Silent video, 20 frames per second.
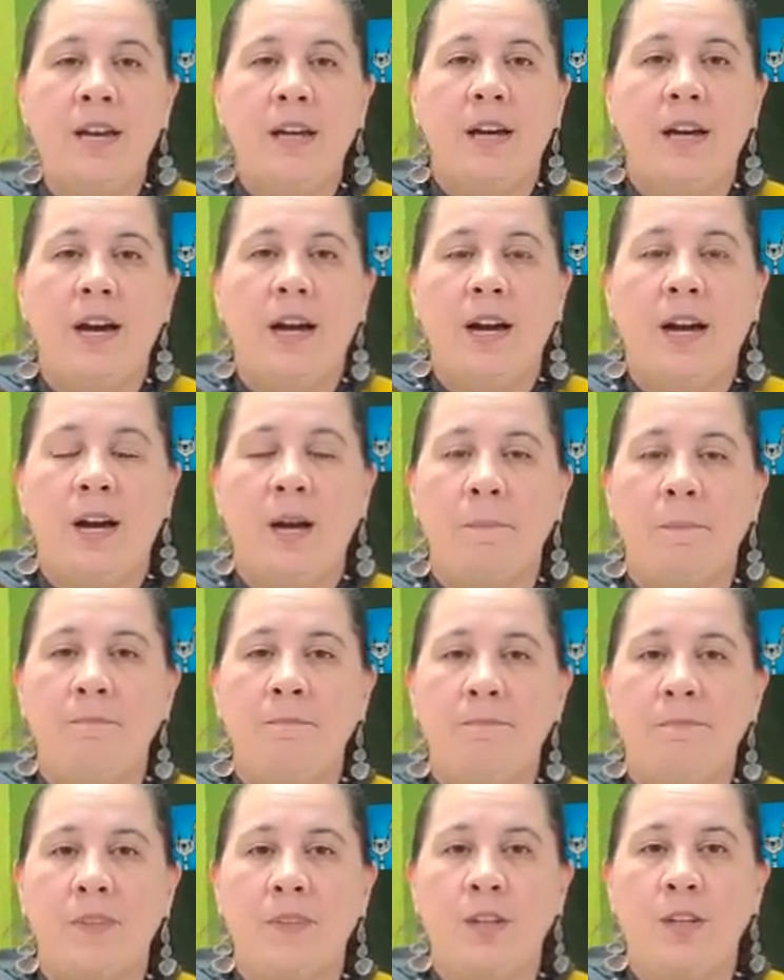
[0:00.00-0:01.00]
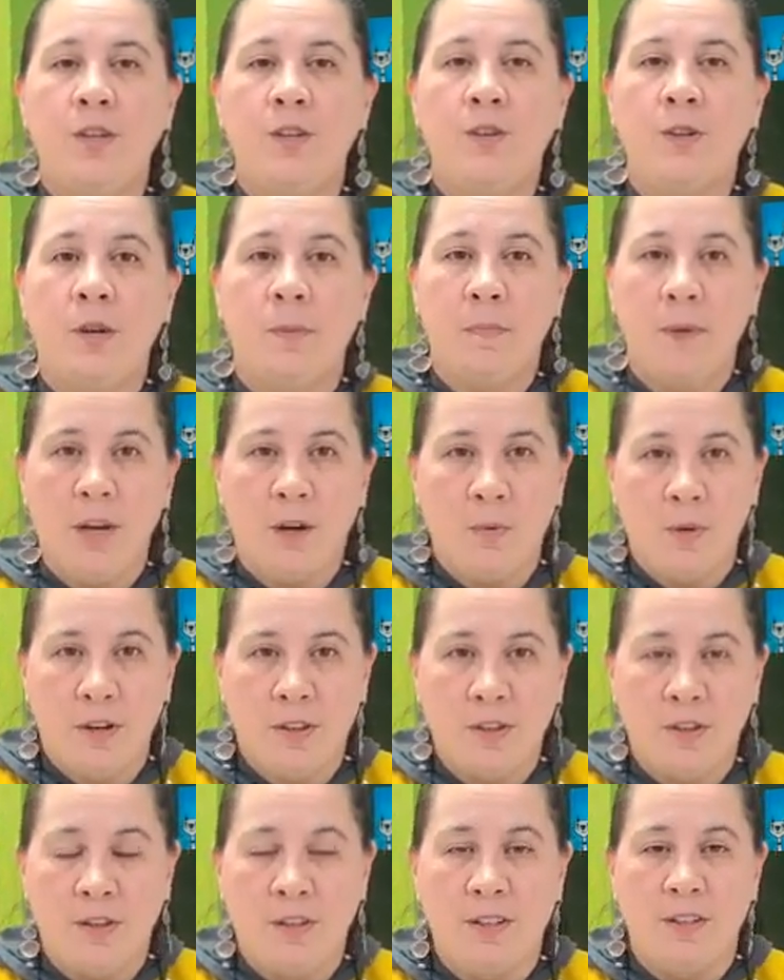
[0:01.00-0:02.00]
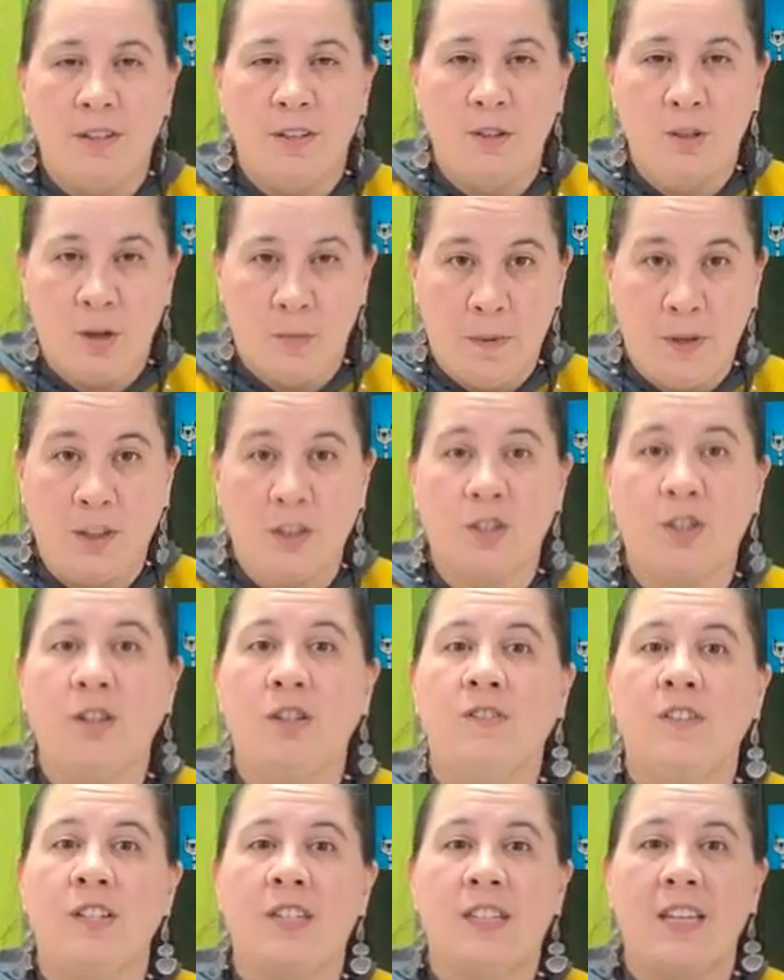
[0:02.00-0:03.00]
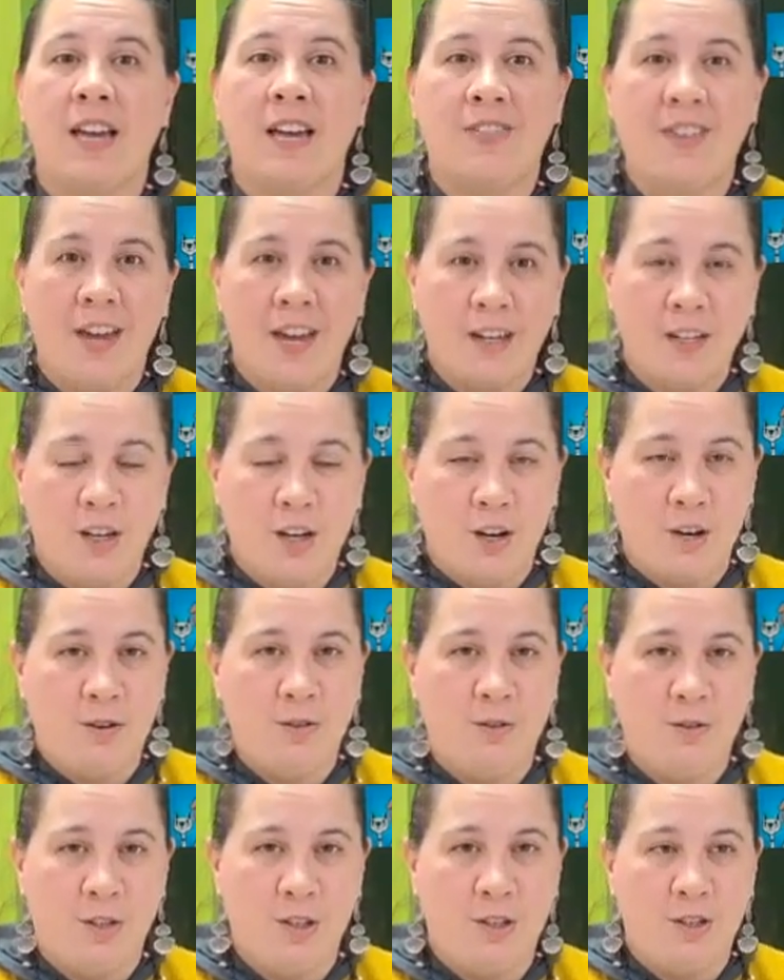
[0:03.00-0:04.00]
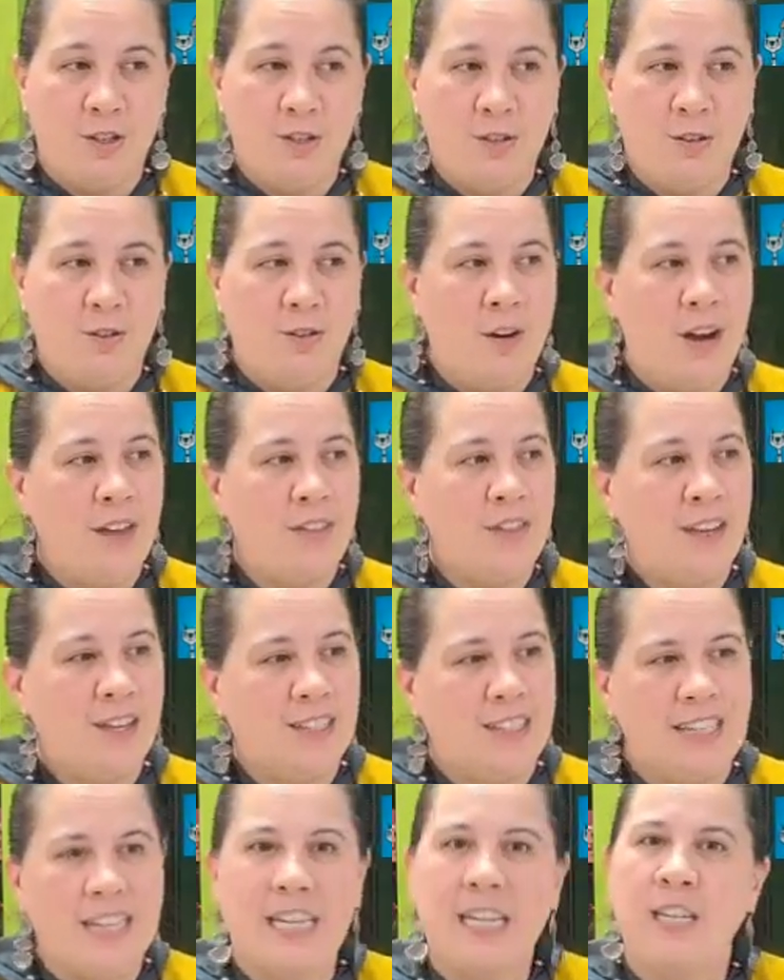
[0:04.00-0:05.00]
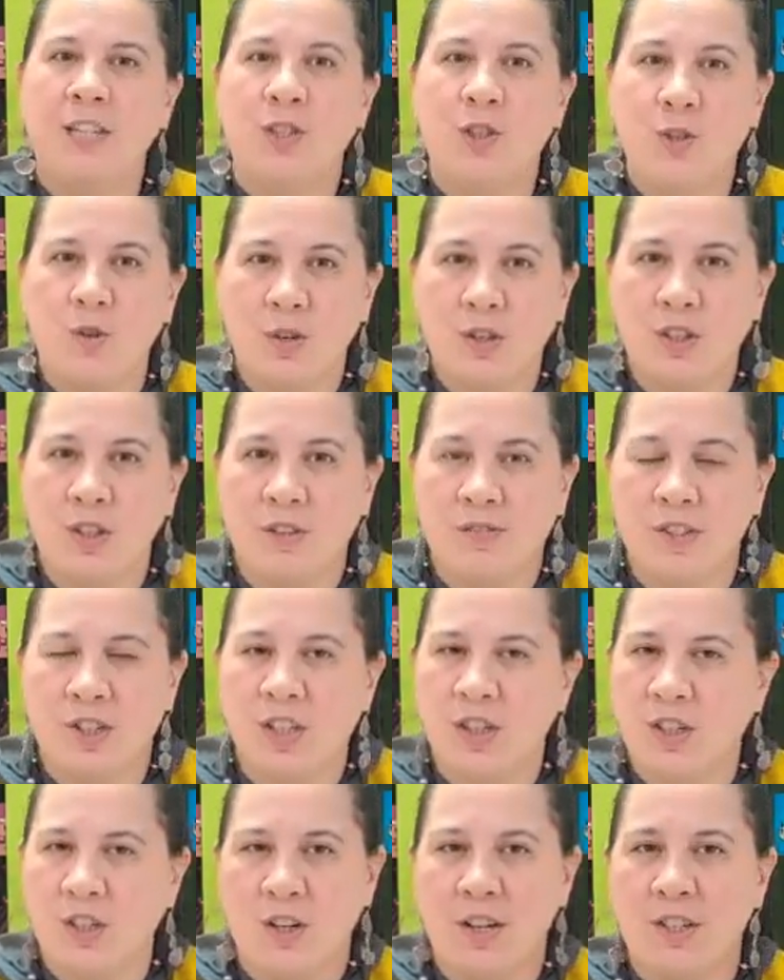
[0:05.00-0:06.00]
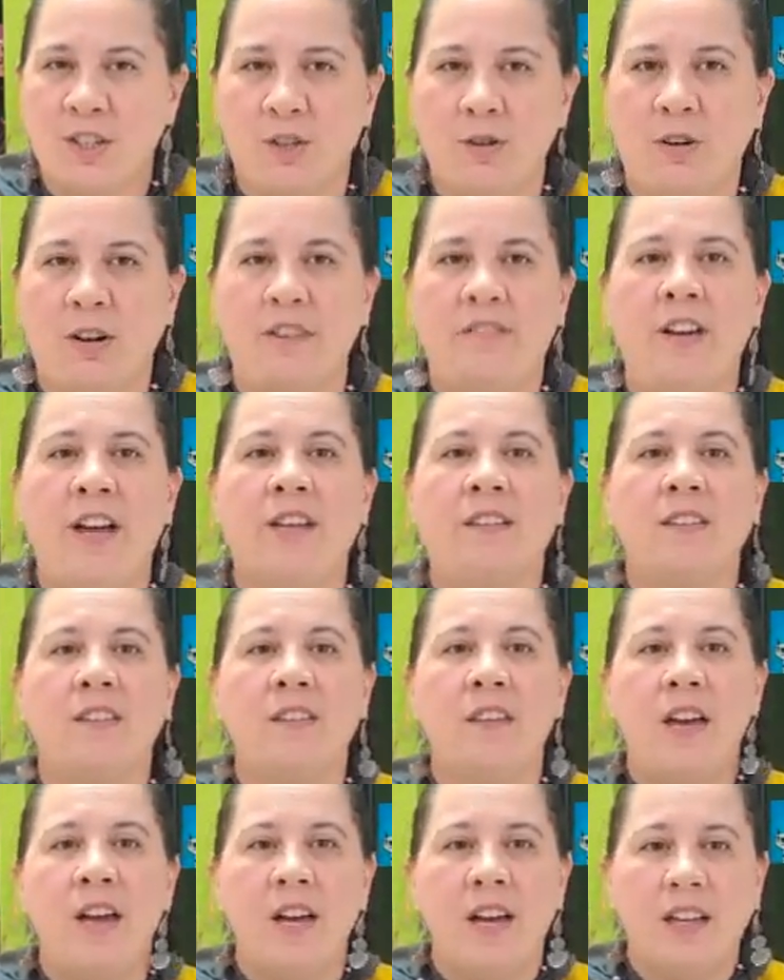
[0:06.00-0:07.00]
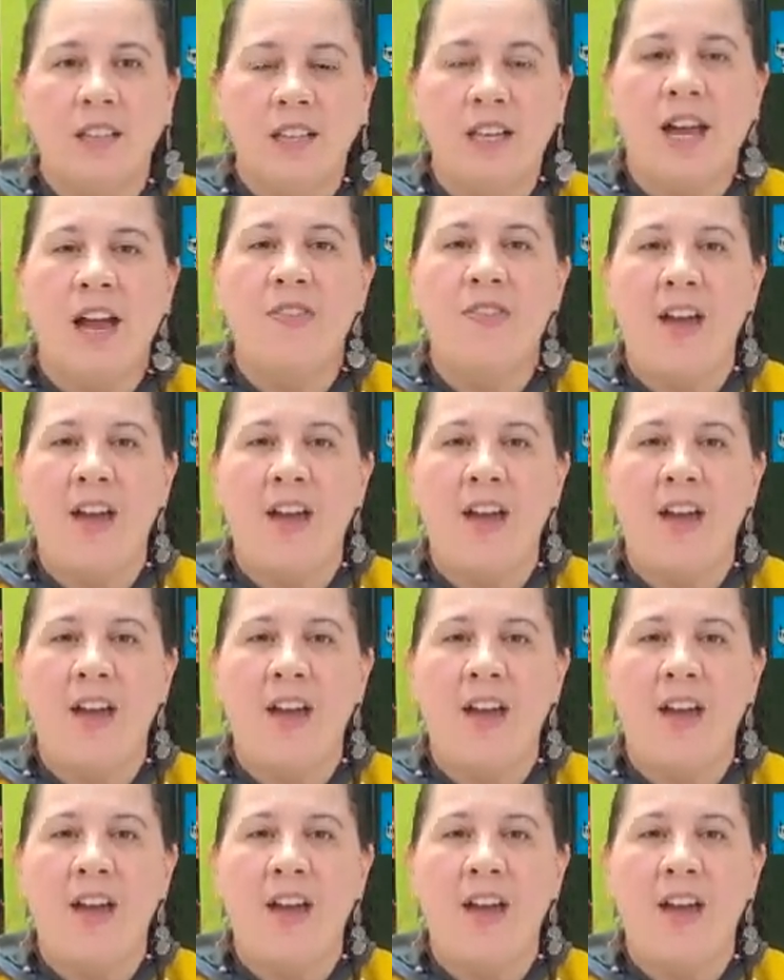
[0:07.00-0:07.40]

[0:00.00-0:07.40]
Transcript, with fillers: Um, you can pick one of the, you can pick the service and then go to, I think it's like in-store services or in-store events. Click on